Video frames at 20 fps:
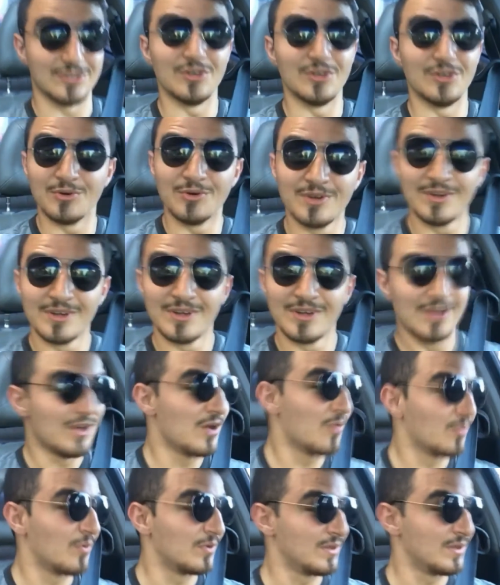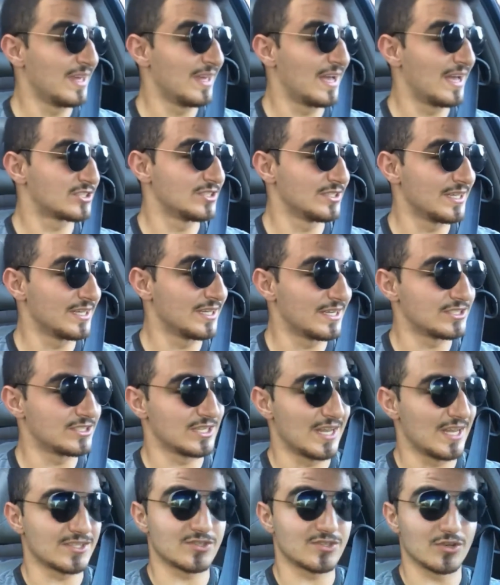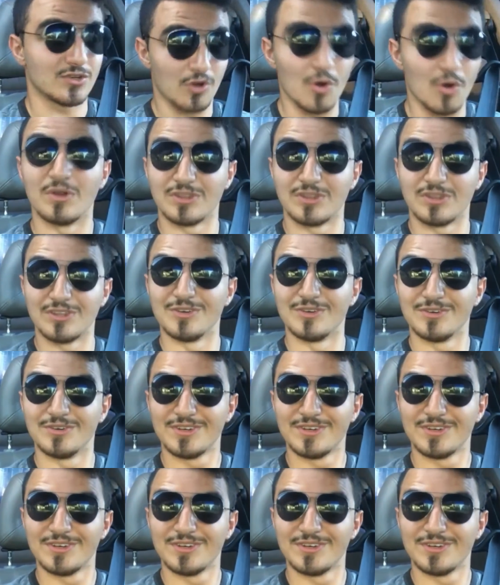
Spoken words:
do when they actually get a chance to go with you.